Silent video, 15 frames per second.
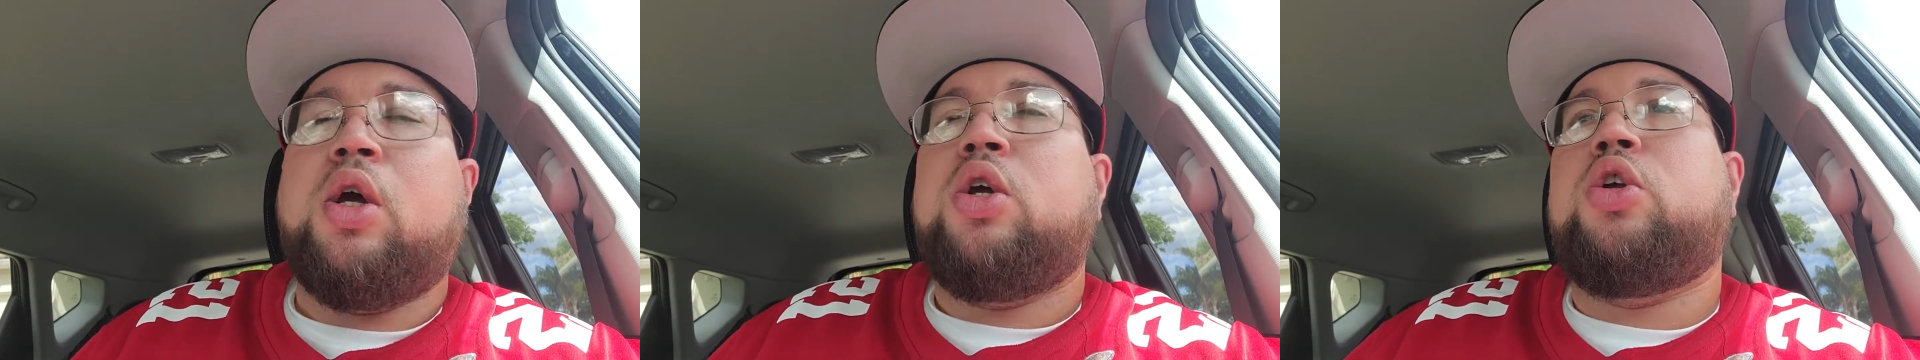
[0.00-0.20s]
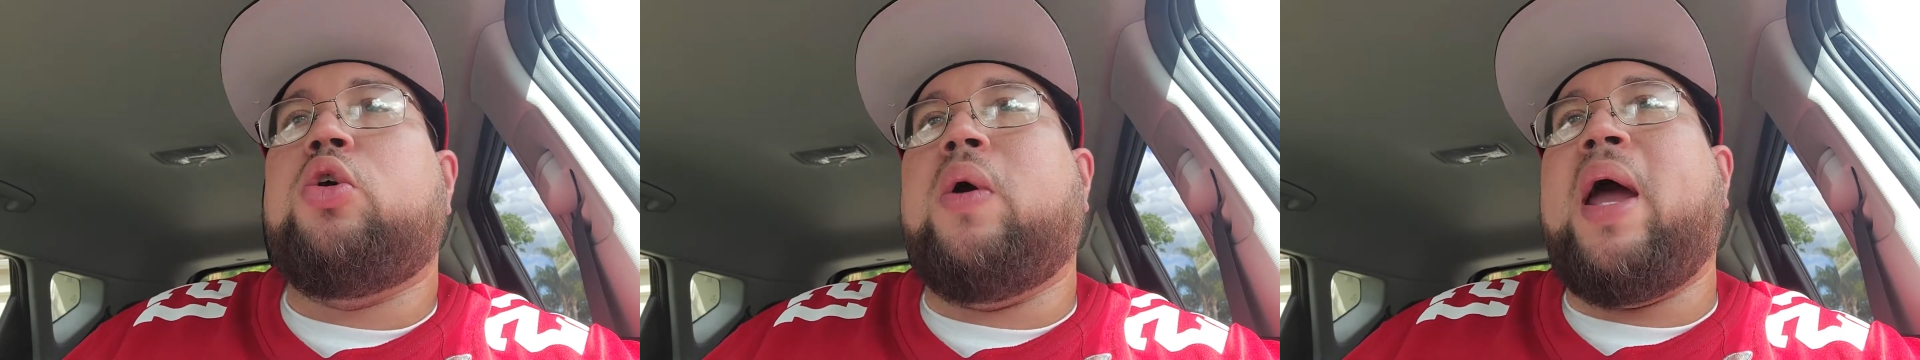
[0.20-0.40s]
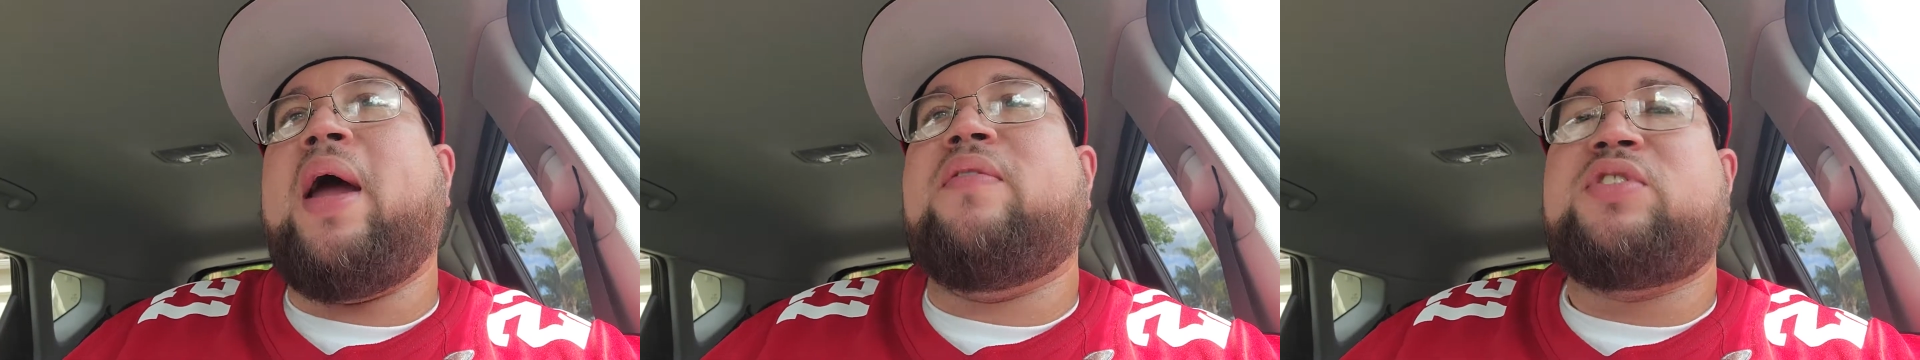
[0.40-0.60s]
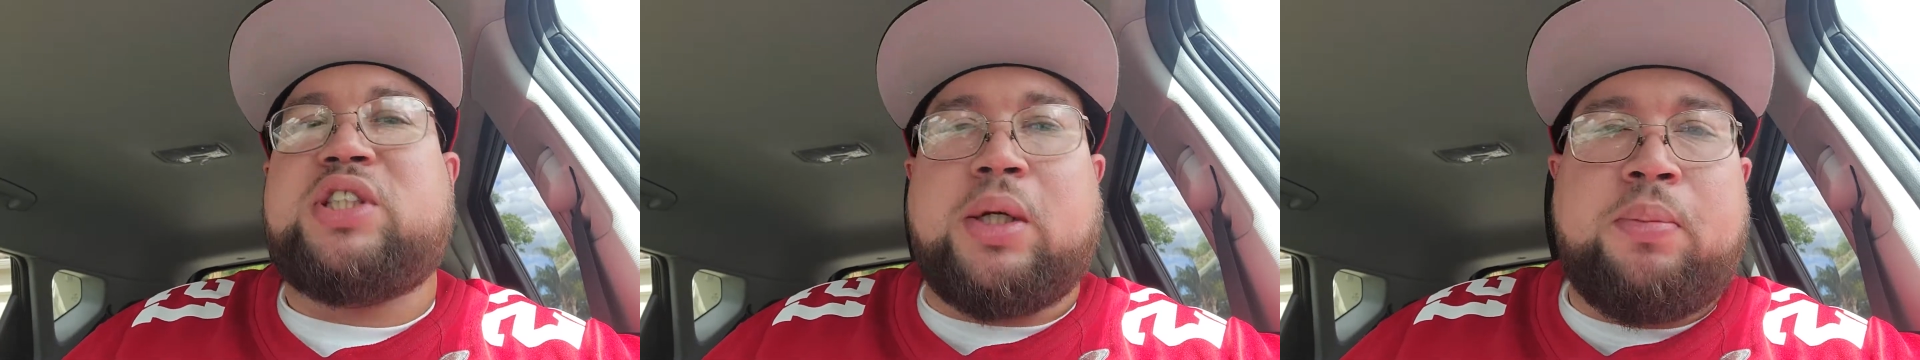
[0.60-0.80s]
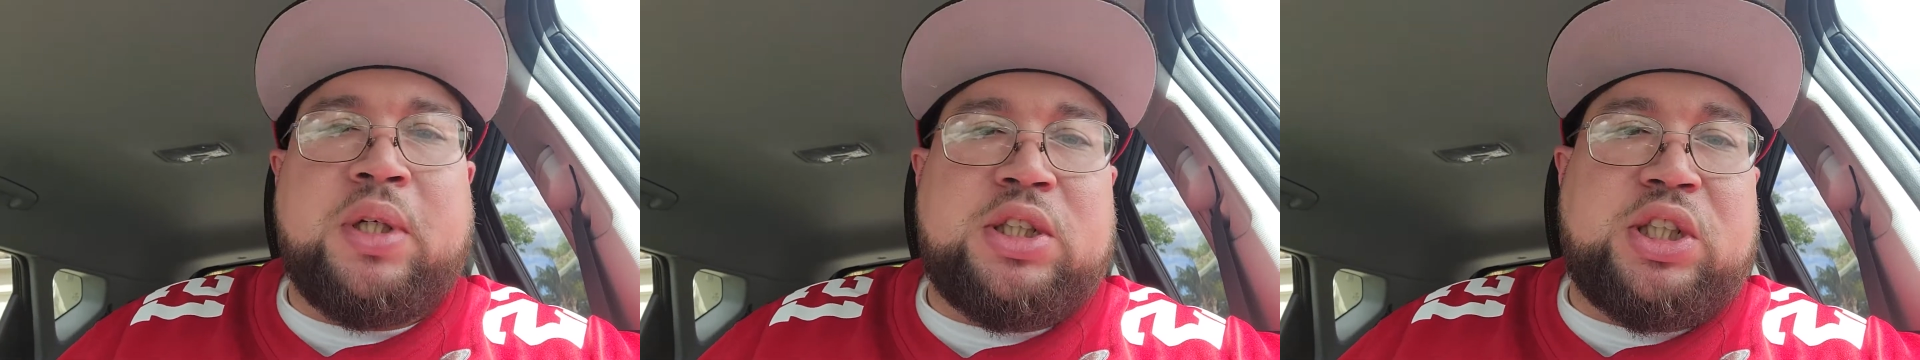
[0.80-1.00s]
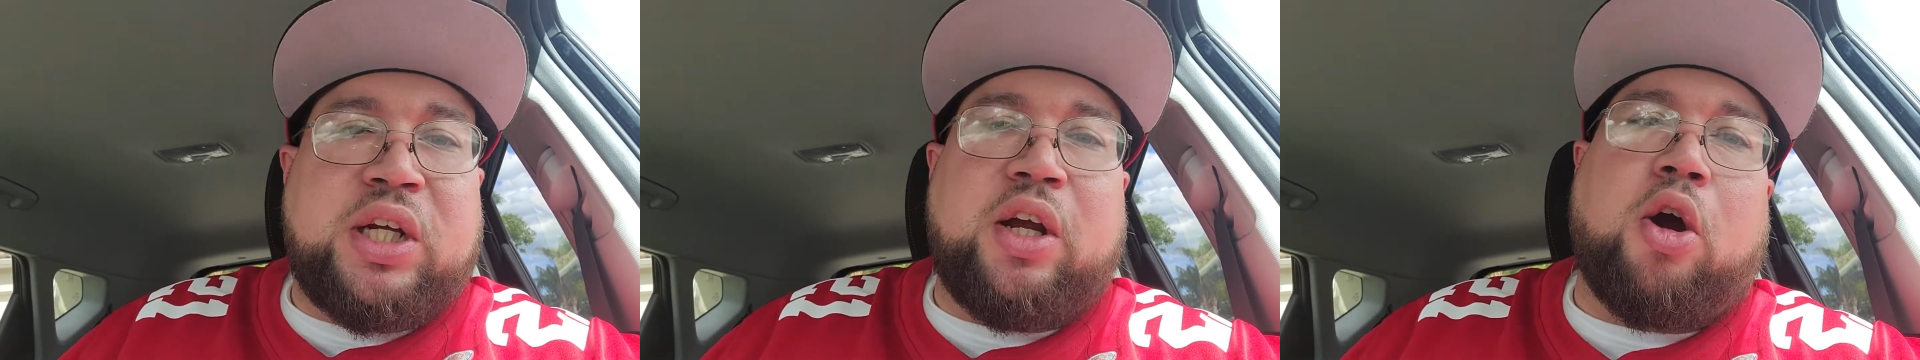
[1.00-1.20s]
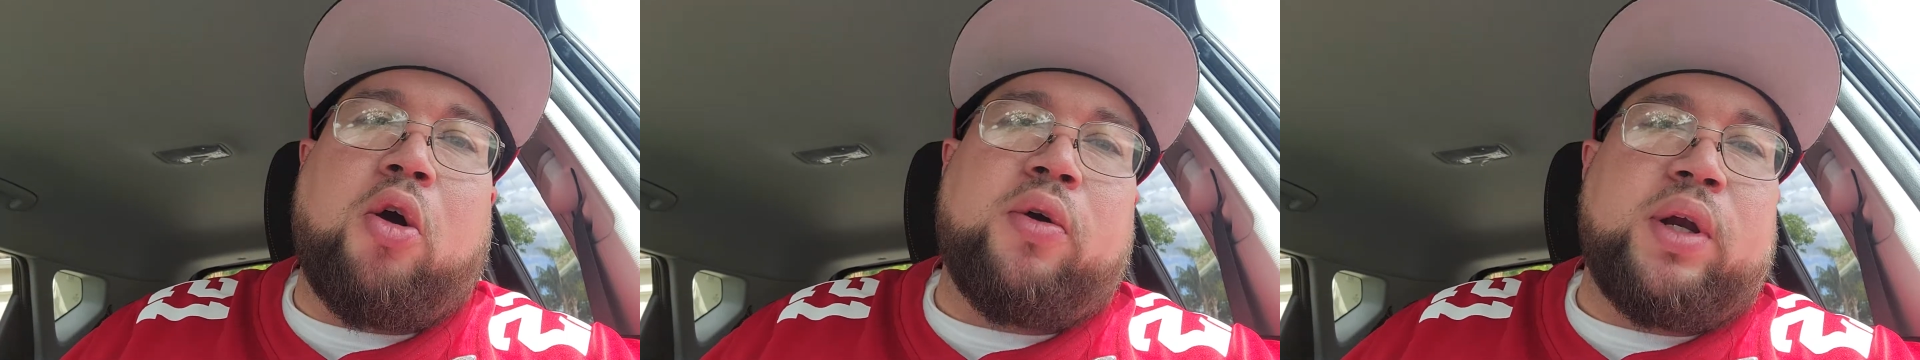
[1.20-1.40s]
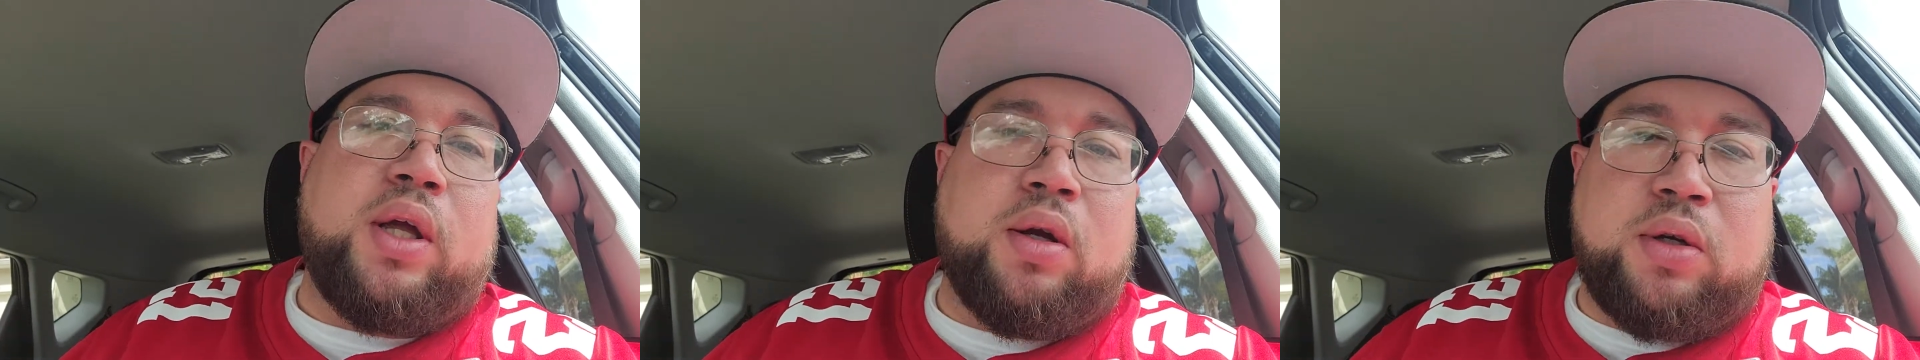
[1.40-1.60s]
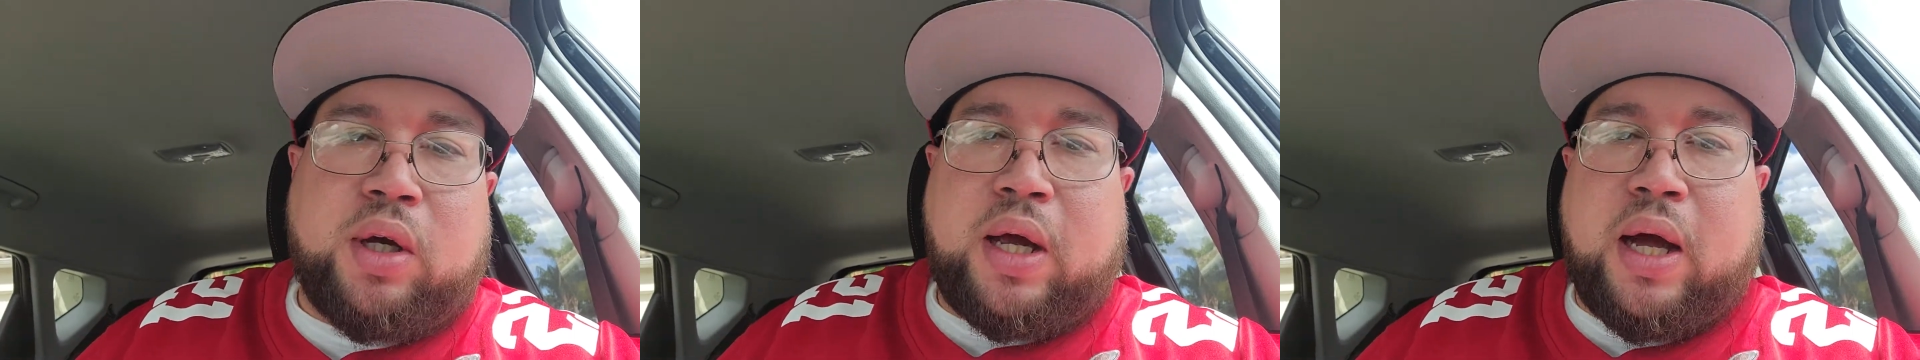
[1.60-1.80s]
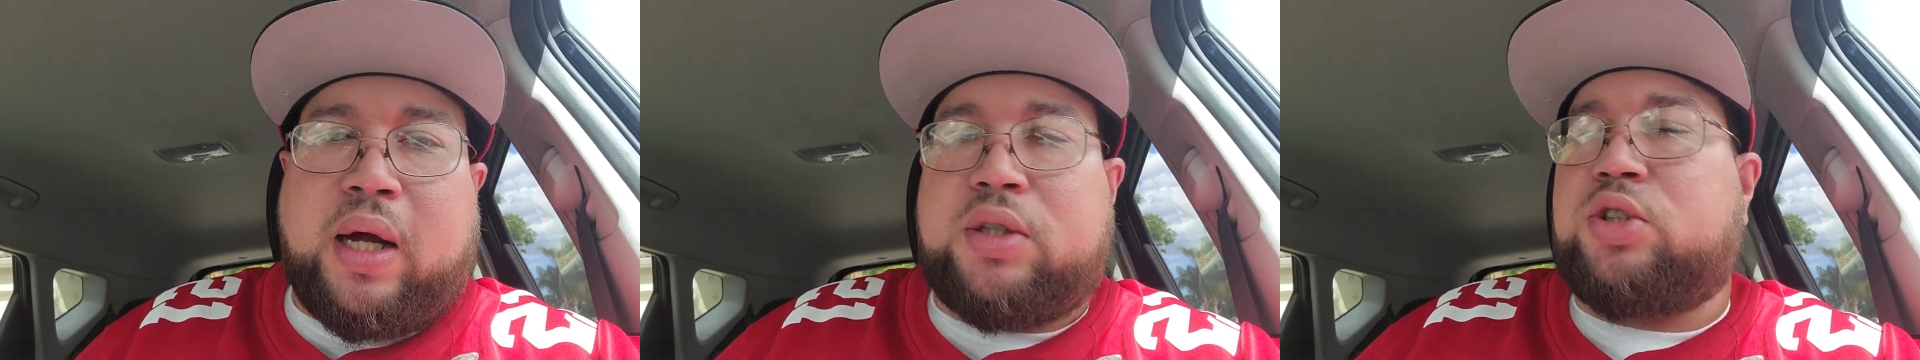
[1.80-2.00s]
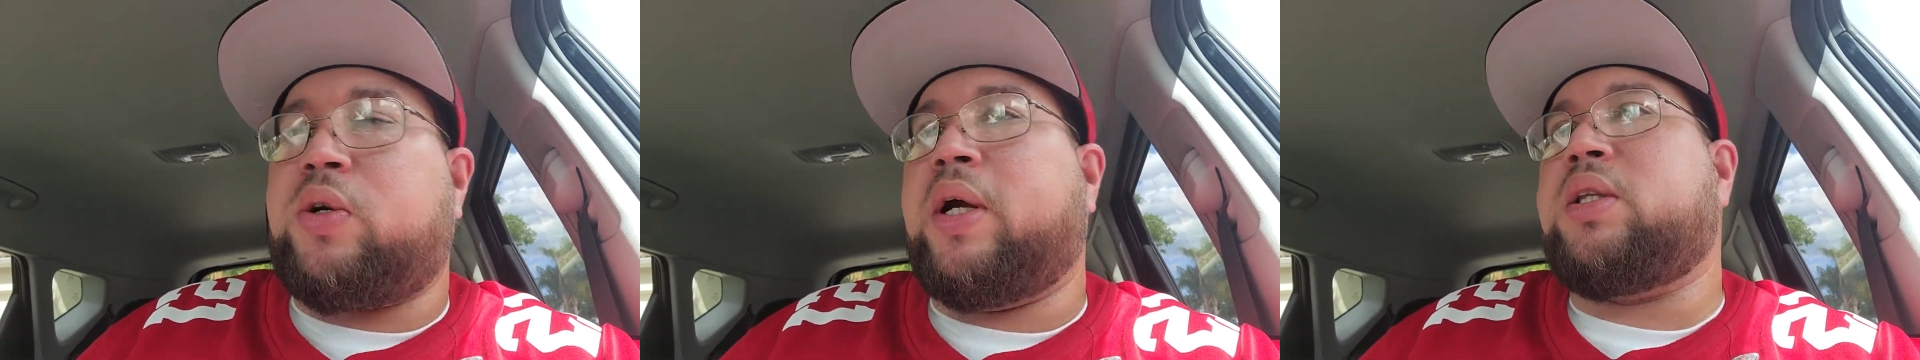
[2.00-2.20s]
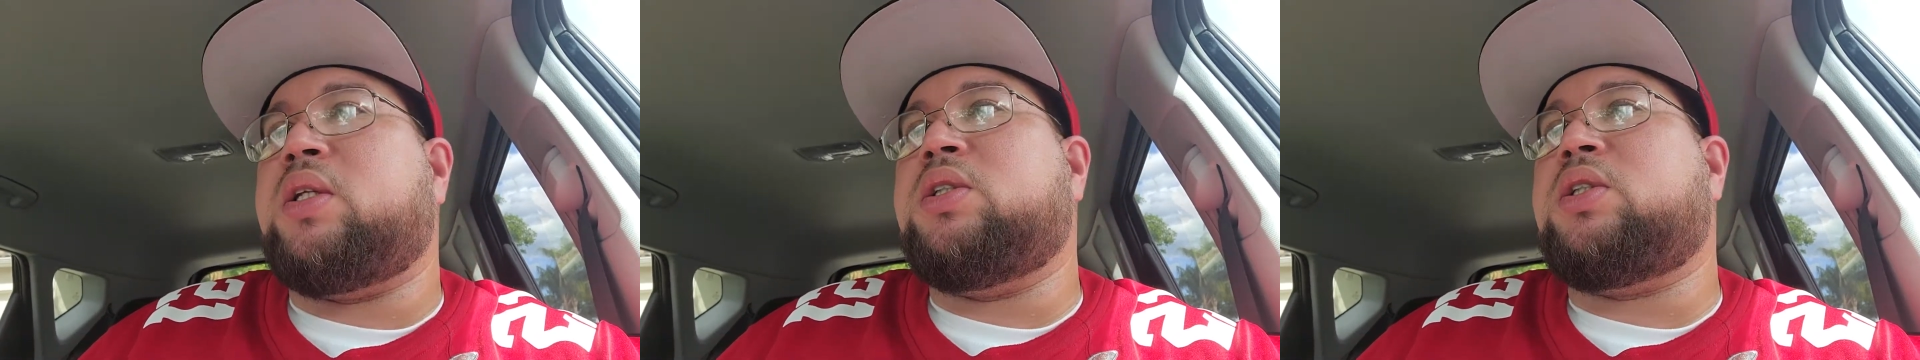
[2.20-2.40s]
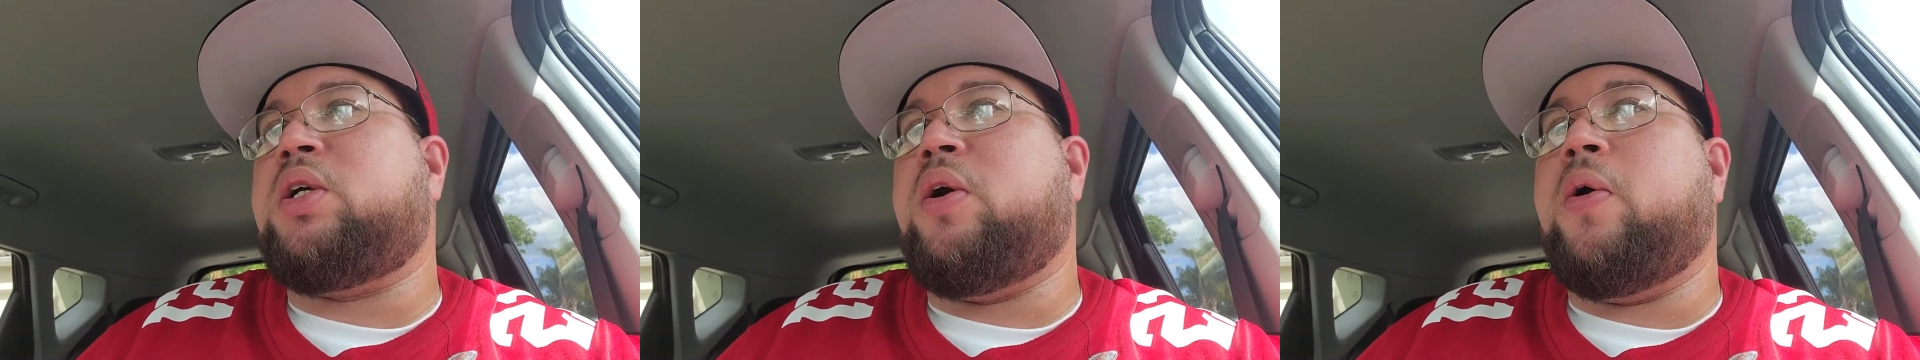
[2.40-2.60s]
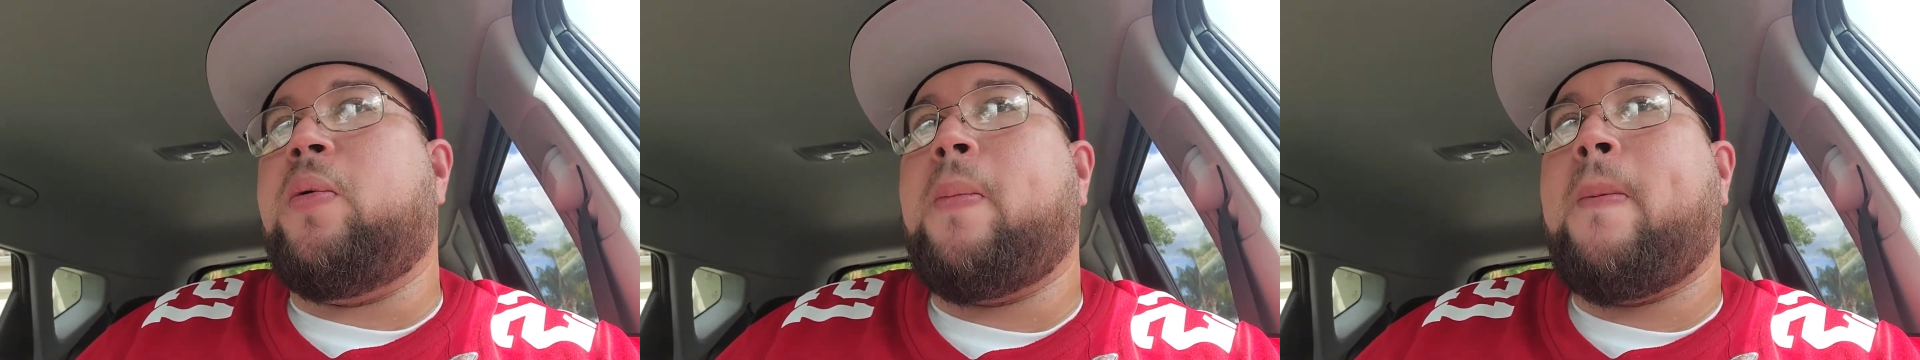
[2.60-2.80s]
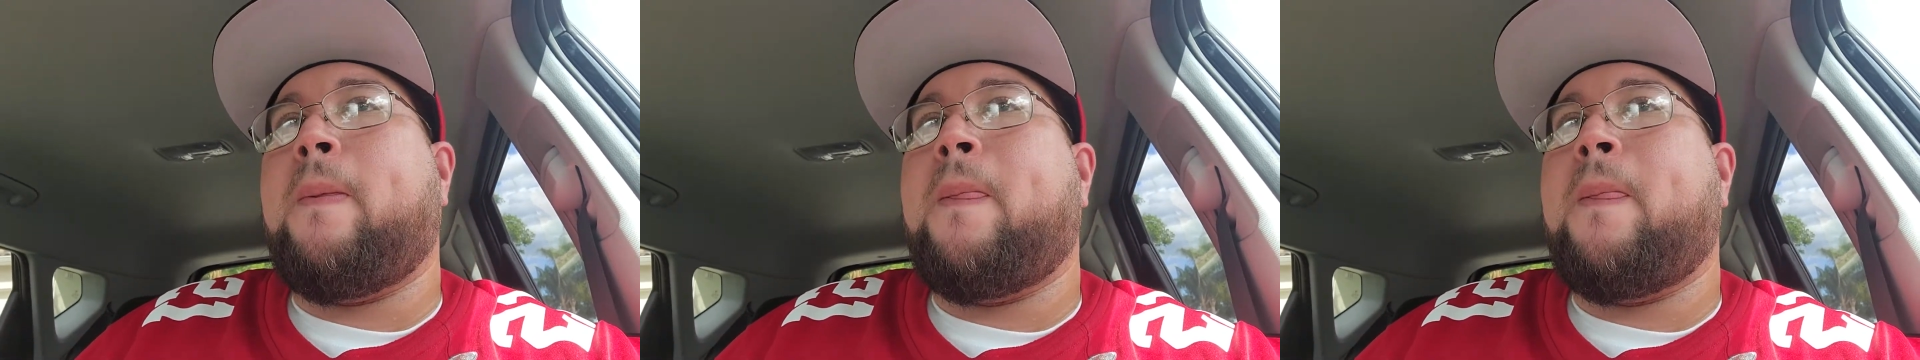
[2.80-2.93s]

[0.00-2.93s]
You have Jimmy G already under contract this year.